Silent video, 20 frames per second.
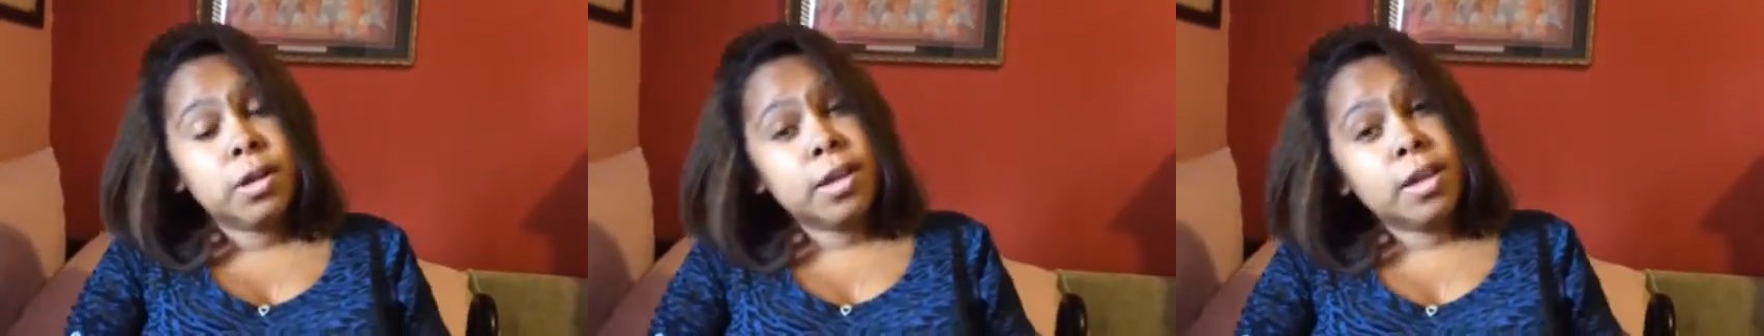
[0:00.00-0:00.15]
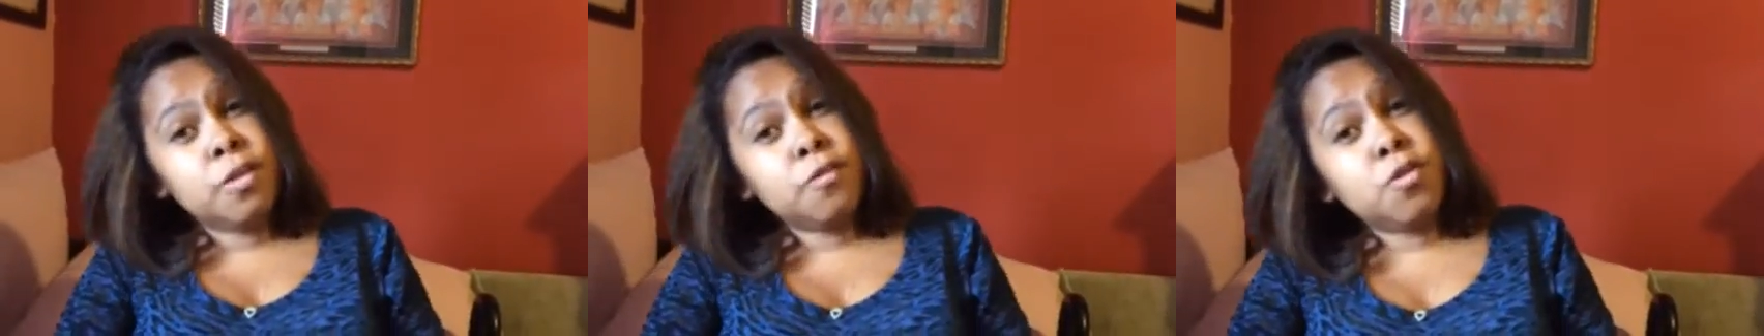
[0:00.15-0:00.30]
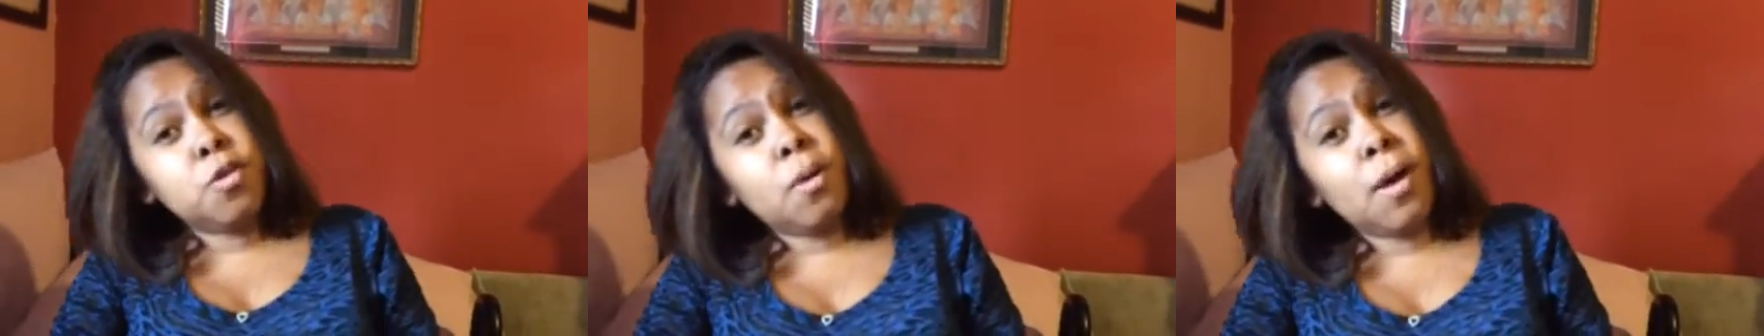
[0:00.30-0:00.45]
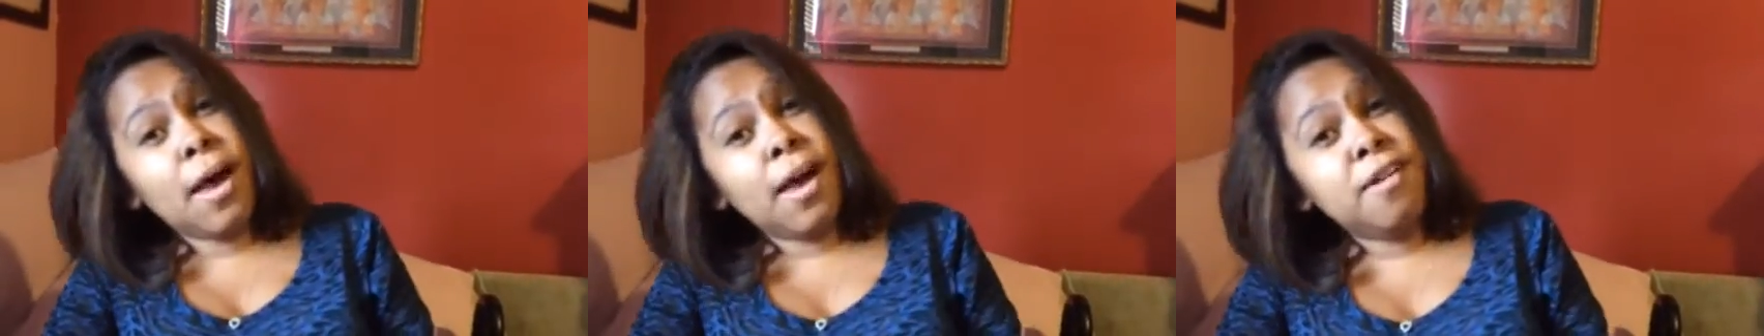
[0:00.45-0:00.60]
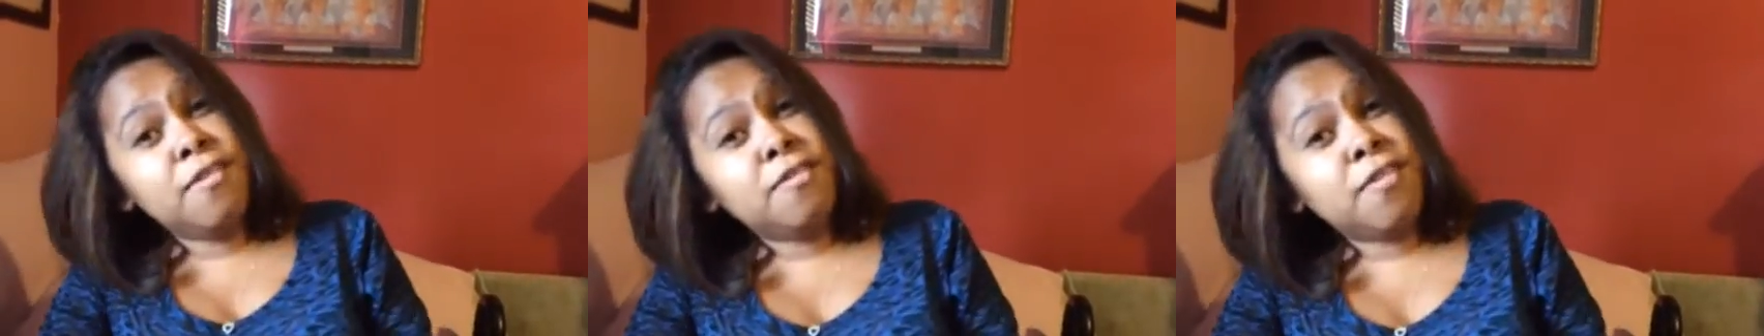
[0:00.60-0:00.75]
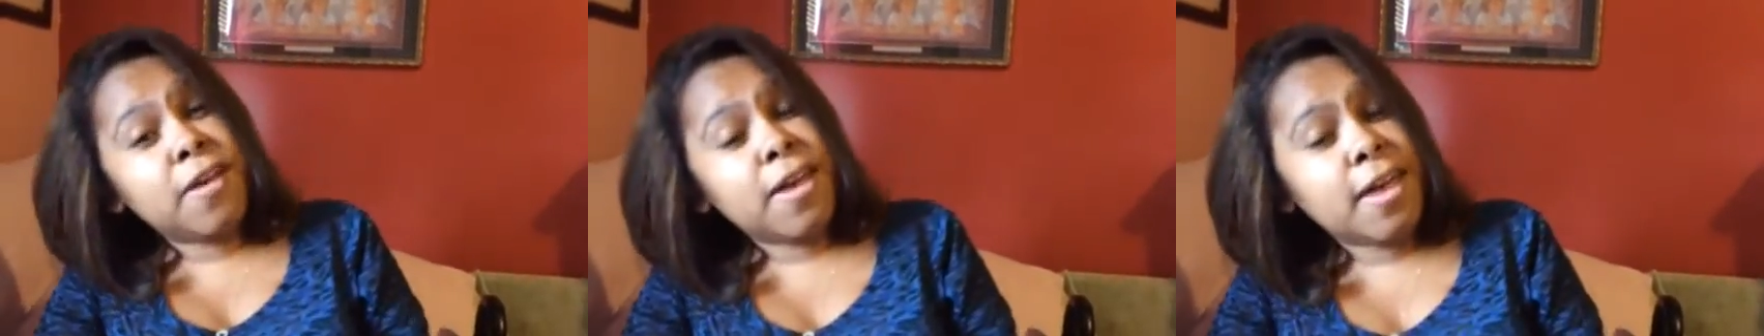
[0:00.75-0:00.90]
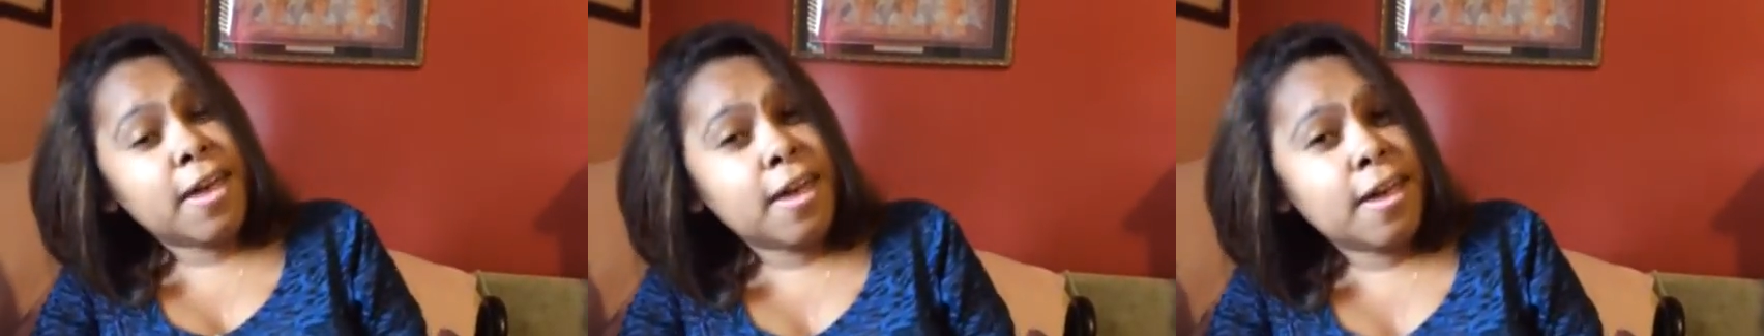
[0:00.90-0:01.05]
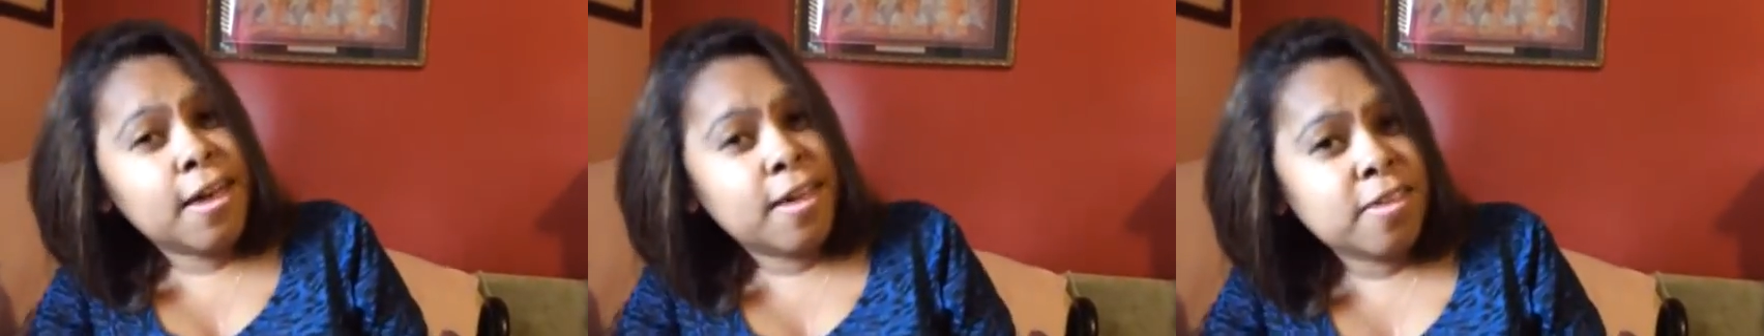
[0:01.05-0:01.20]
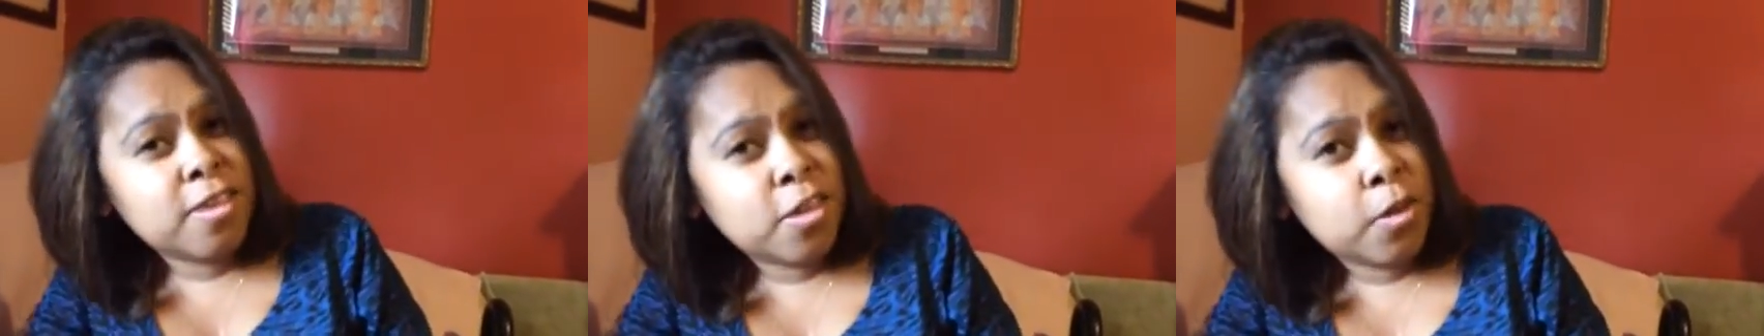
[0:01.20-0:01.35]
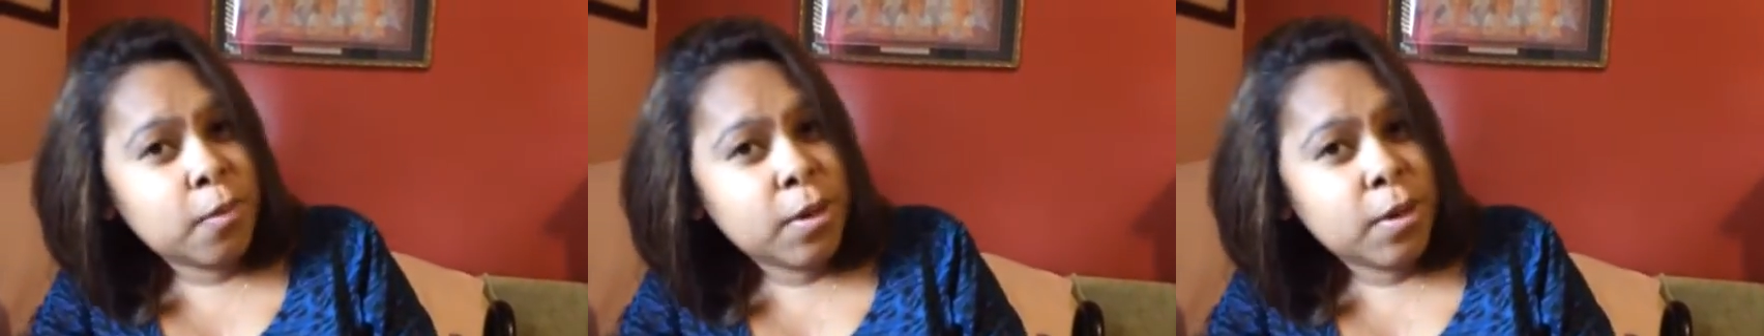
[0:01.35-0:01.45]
If you have any